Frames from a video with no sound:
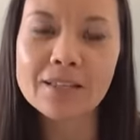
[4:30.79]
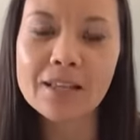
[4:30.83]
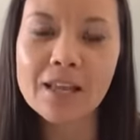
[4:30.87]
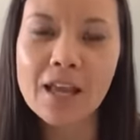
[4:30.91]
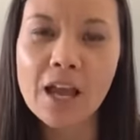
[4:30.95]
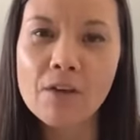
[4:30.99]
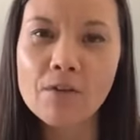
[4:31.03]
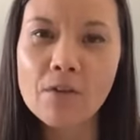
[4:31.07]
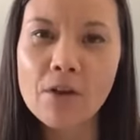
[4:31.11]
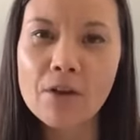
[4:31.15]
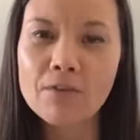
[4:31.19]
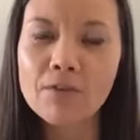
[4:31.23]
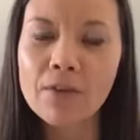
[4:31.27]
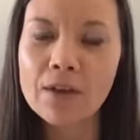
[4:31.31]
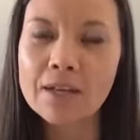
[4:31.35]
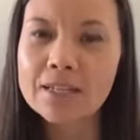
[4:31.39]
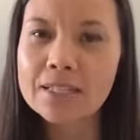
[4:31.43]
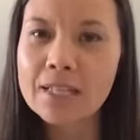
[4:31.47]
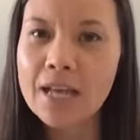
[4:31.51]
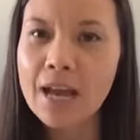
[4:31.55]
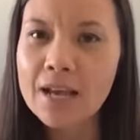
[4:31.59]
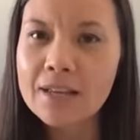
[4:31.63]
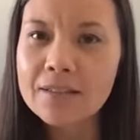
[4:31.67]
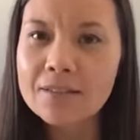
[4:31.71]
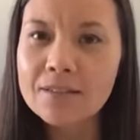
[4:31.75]
They have a
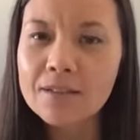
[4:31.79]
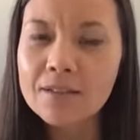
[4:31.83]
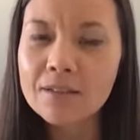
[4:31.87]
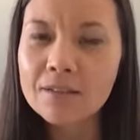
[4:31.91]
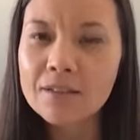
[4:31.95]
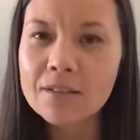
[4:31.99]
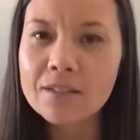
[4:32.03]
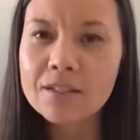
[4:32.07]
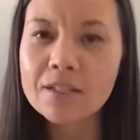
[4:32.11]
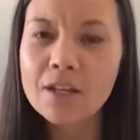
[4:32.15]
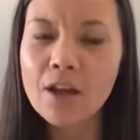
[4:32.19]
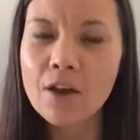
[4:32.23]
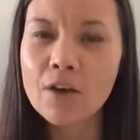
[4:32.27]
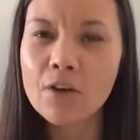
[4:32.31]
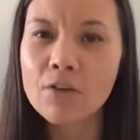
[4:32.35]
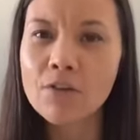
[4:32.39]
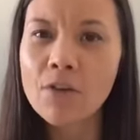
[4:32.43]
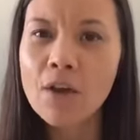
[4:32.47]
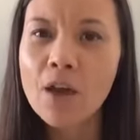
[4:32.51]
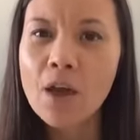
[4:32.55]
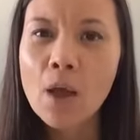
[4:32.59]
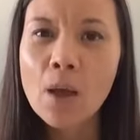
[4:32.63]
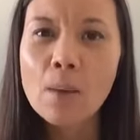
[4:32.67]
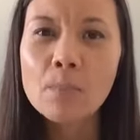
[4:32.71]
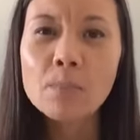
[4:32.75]
fantastic list of
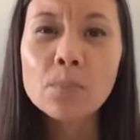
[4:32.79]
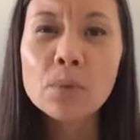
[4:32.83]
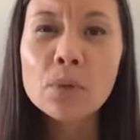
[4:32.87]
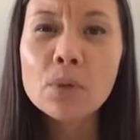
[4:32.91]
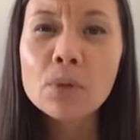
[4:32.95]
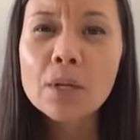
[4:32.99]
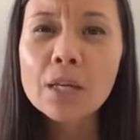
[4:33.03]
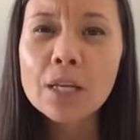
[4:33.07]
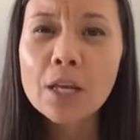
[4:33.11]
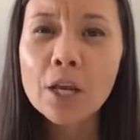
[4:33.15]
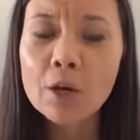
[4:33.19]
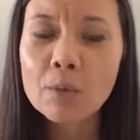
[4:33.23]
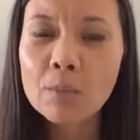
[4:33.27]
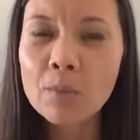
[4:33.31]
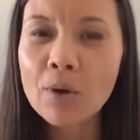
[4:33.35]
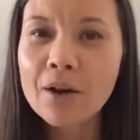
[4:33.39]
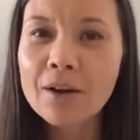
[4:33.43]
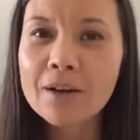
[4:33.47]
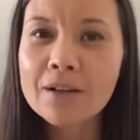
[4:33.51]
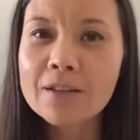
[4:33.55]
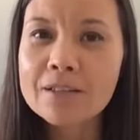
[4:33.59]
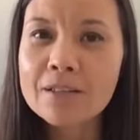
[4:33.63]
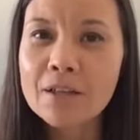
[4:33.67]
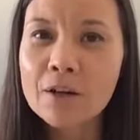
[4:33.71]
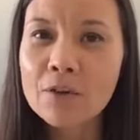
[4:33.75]
beauty care
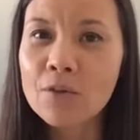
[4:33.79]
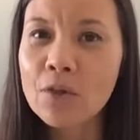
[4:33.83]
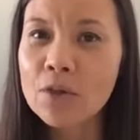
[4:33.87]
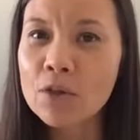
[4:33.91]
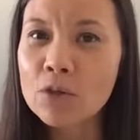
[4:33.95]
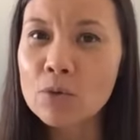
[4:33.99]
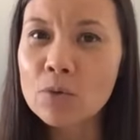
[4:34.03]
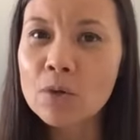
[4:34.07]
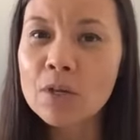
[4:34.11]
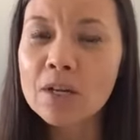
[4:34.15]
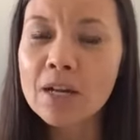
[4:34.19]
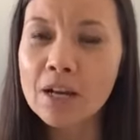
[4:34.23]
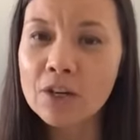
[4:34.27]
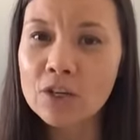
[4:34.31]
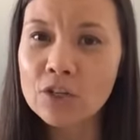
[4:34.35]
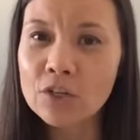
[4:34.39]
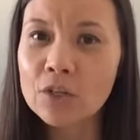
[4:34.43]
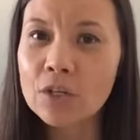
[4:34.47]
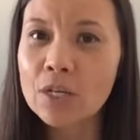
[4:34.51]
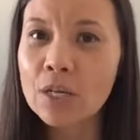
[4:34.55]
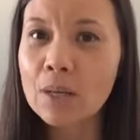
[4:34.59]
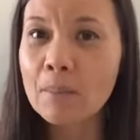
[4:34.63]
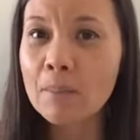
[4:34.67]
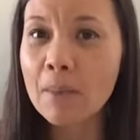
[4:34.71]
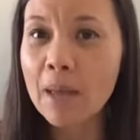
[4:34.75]
products there that you can actually
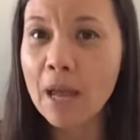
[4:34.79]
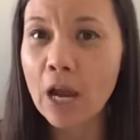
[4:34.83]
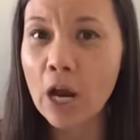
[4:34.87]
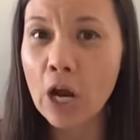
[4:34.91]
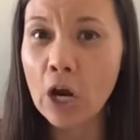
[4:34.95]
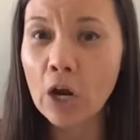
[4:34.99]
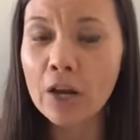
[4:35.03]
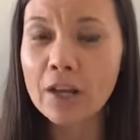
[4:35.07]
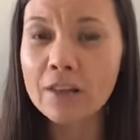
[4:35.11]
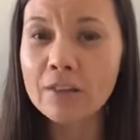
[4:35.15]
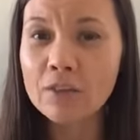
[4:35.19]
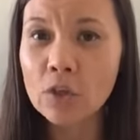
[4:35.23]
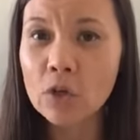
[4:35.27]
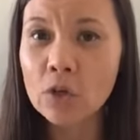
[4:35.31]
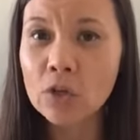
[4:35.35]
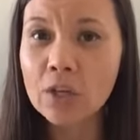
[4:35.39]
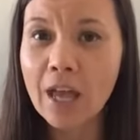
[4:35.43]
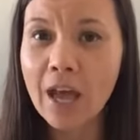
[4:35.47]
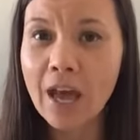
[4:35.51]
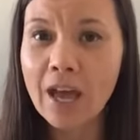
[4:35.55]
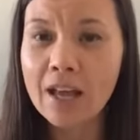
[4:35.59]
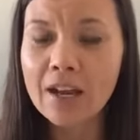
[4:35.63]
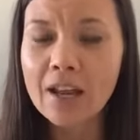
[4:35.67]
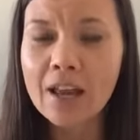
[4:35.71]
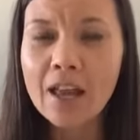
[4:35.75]
compare and look
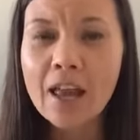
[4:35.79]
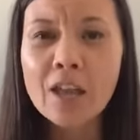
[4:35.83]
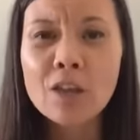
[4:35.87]
at.